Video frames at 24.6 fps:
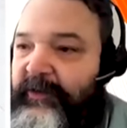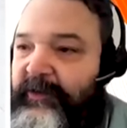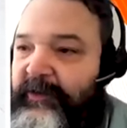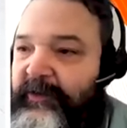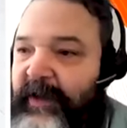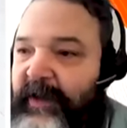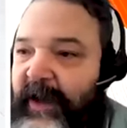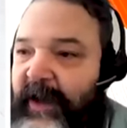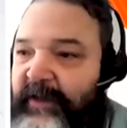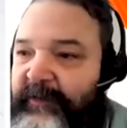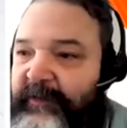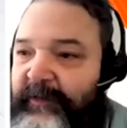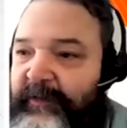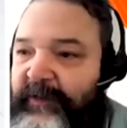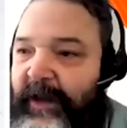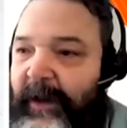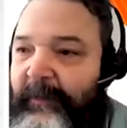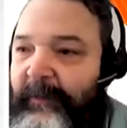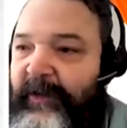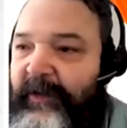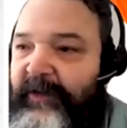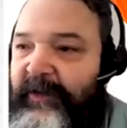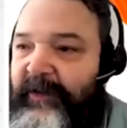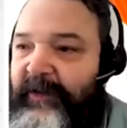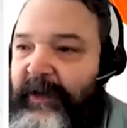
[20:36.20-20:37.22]
take some
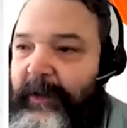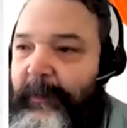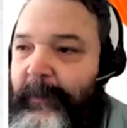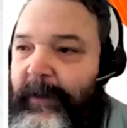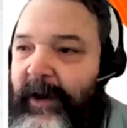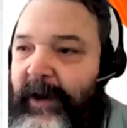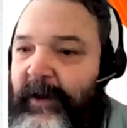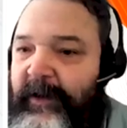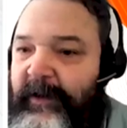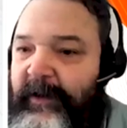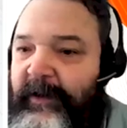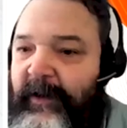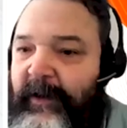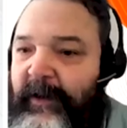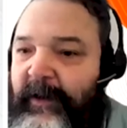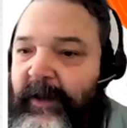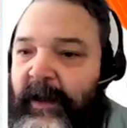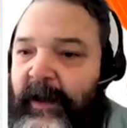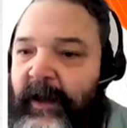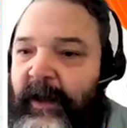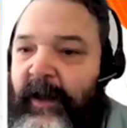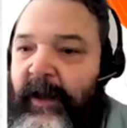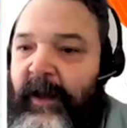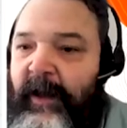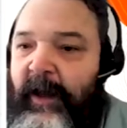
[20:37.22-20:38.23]
time to think about it.
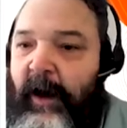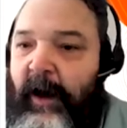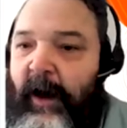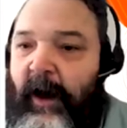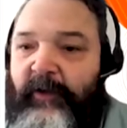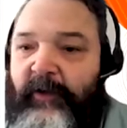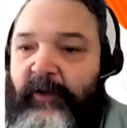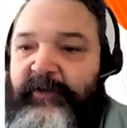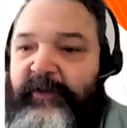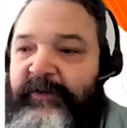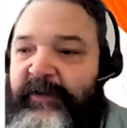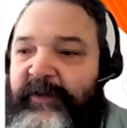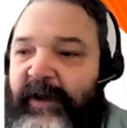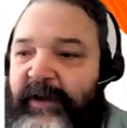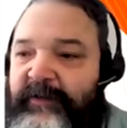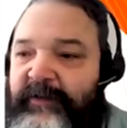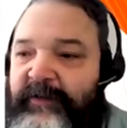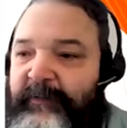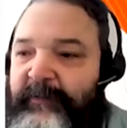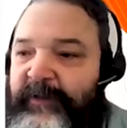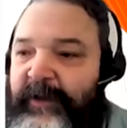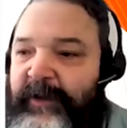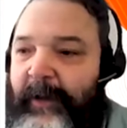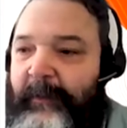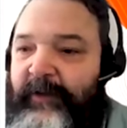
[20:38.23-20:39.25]
Also take
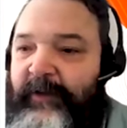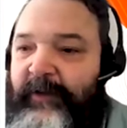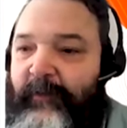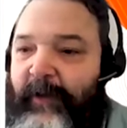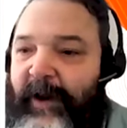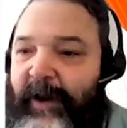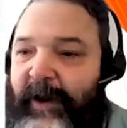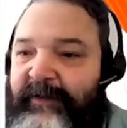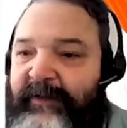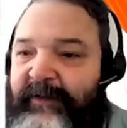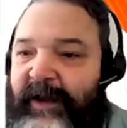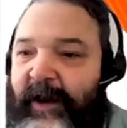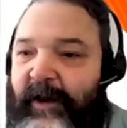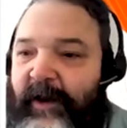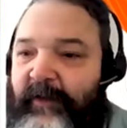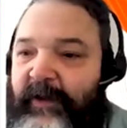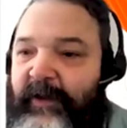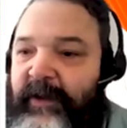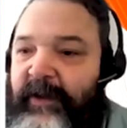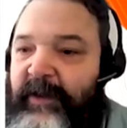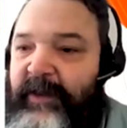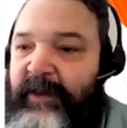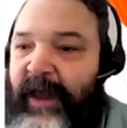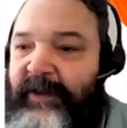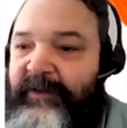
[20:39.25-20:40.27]
some time to write
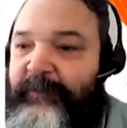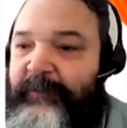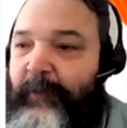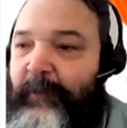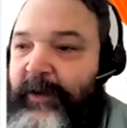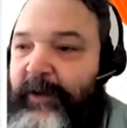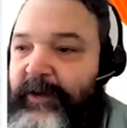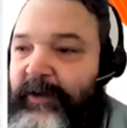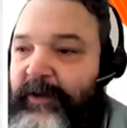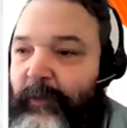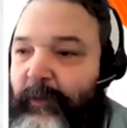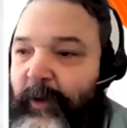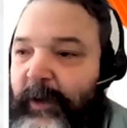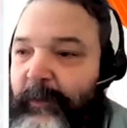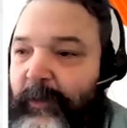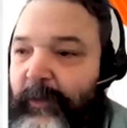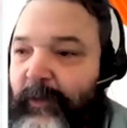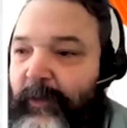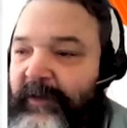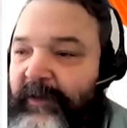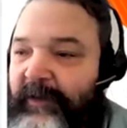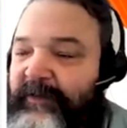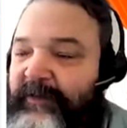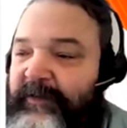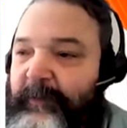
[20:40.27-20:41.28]
down, that's one of your weak
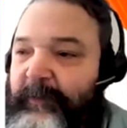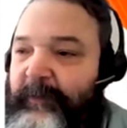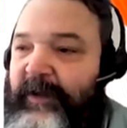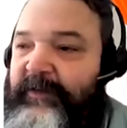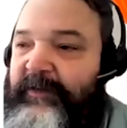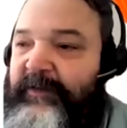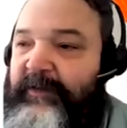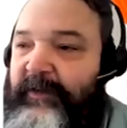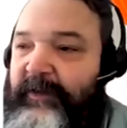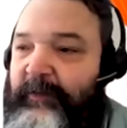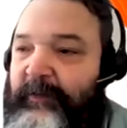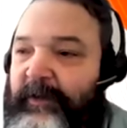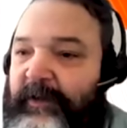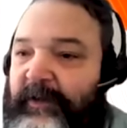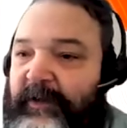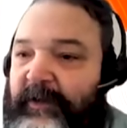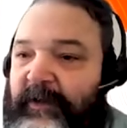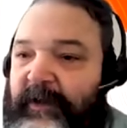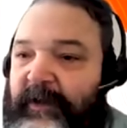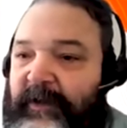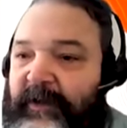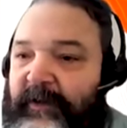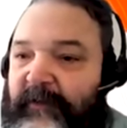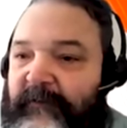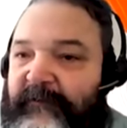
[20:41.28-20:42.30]
points, especially when
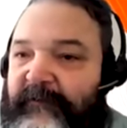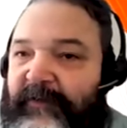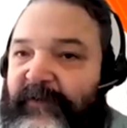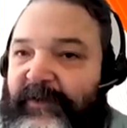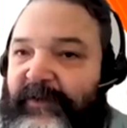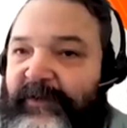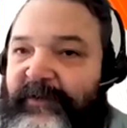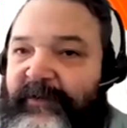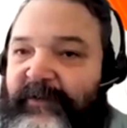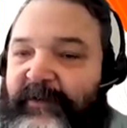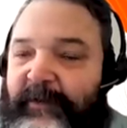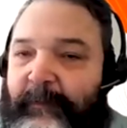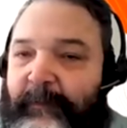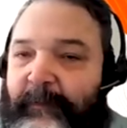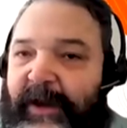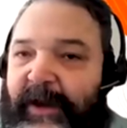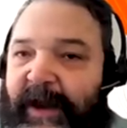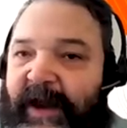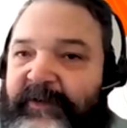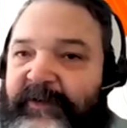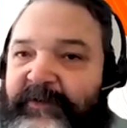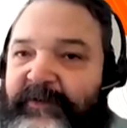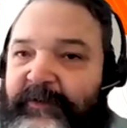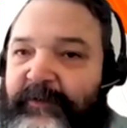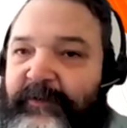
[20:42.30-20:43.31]
in the first
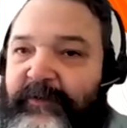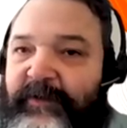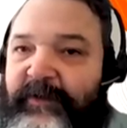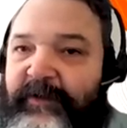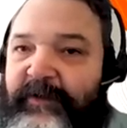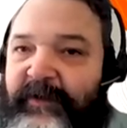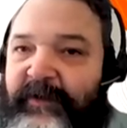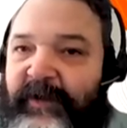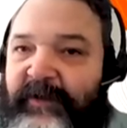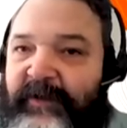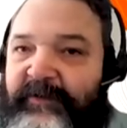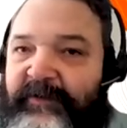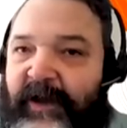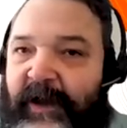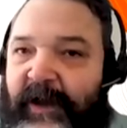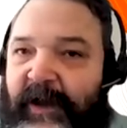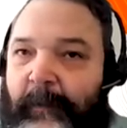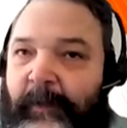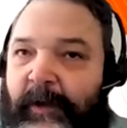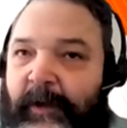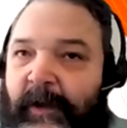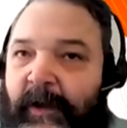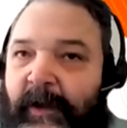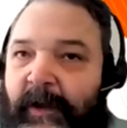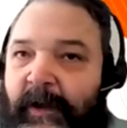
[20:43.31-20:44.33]
pass through the
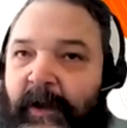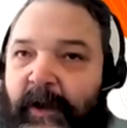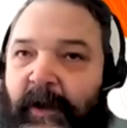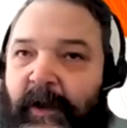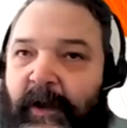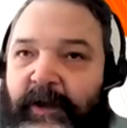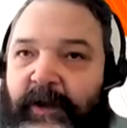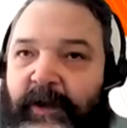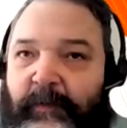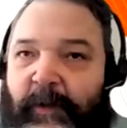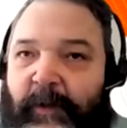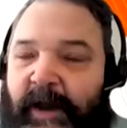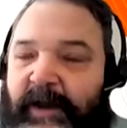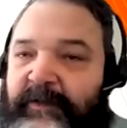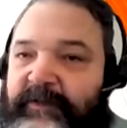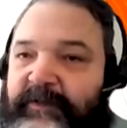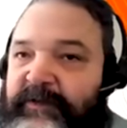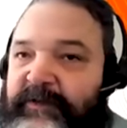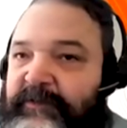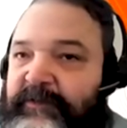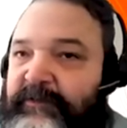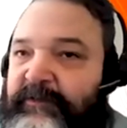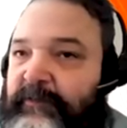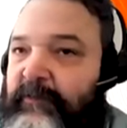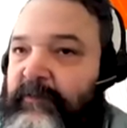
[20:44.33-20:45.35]
exam. You might
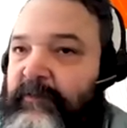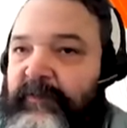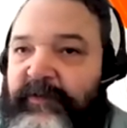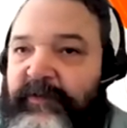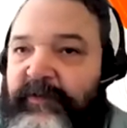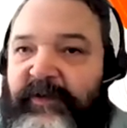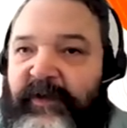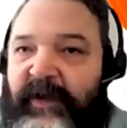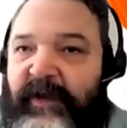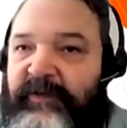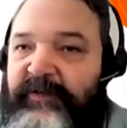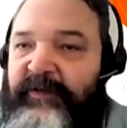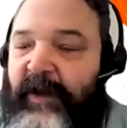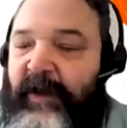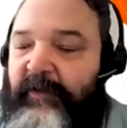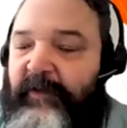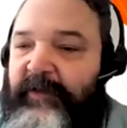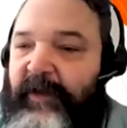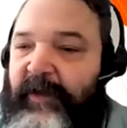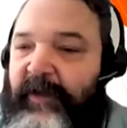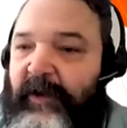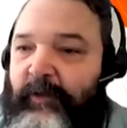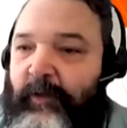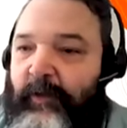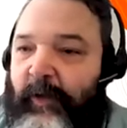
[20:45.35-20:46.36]
just sketch
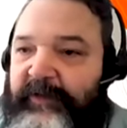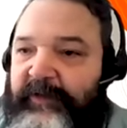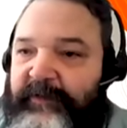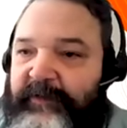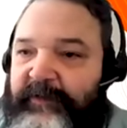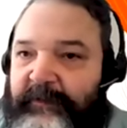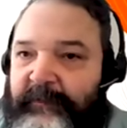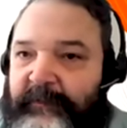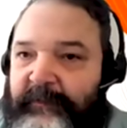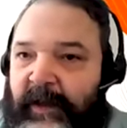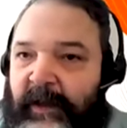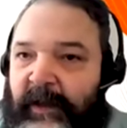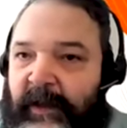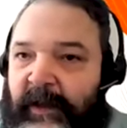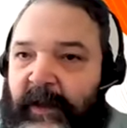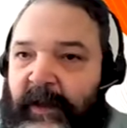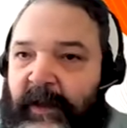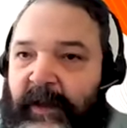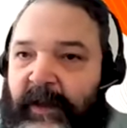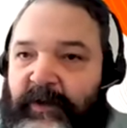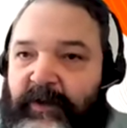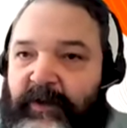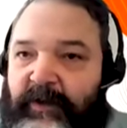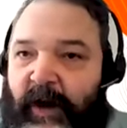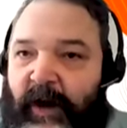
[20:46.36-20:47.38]
out that question
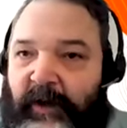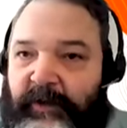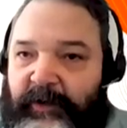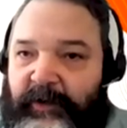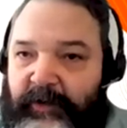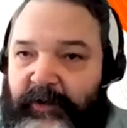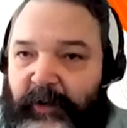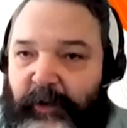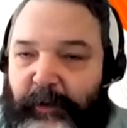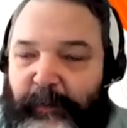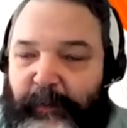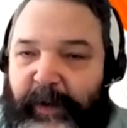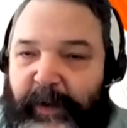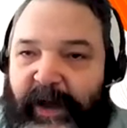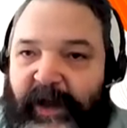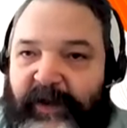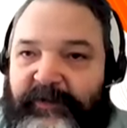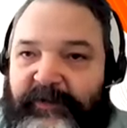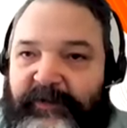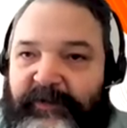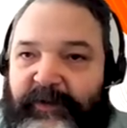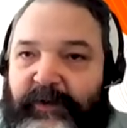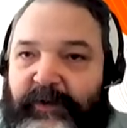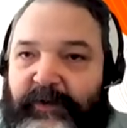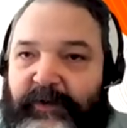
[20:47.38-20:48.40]
on your notepad
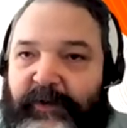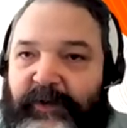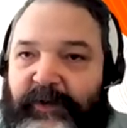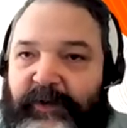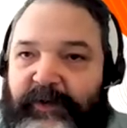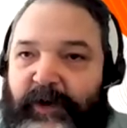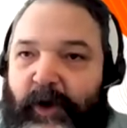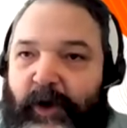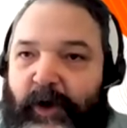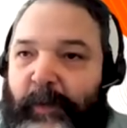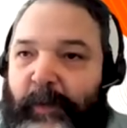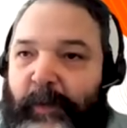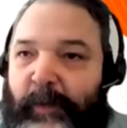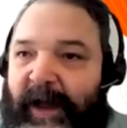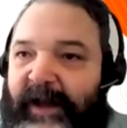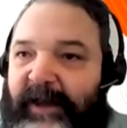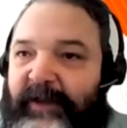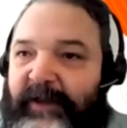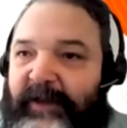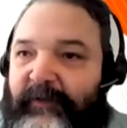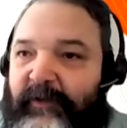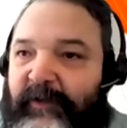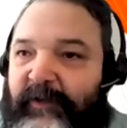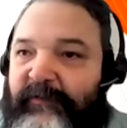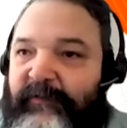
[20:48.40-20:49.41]
so you can go back
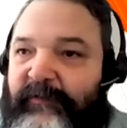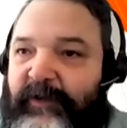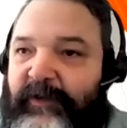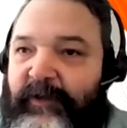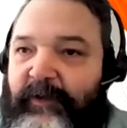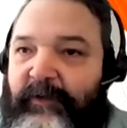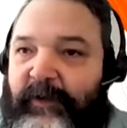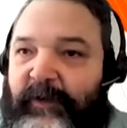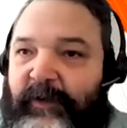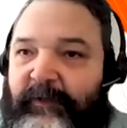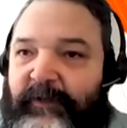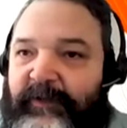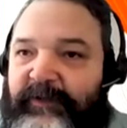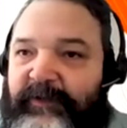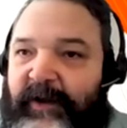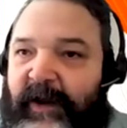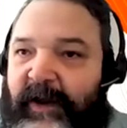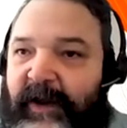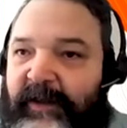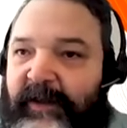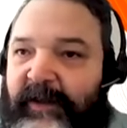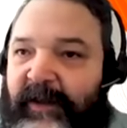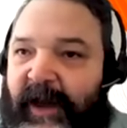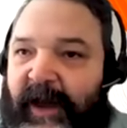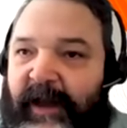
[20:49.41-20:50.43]
and review and
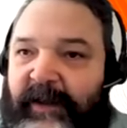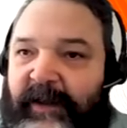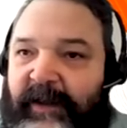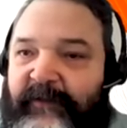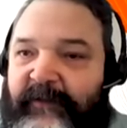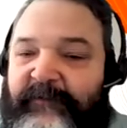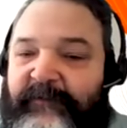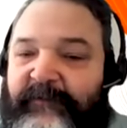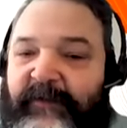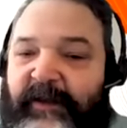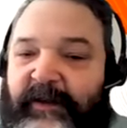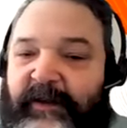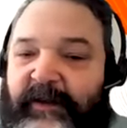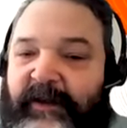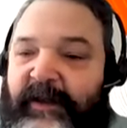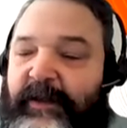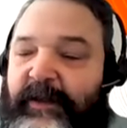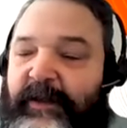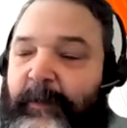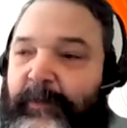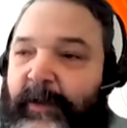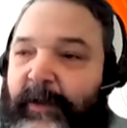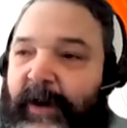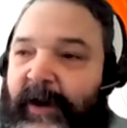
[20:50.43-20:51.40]
study that if in the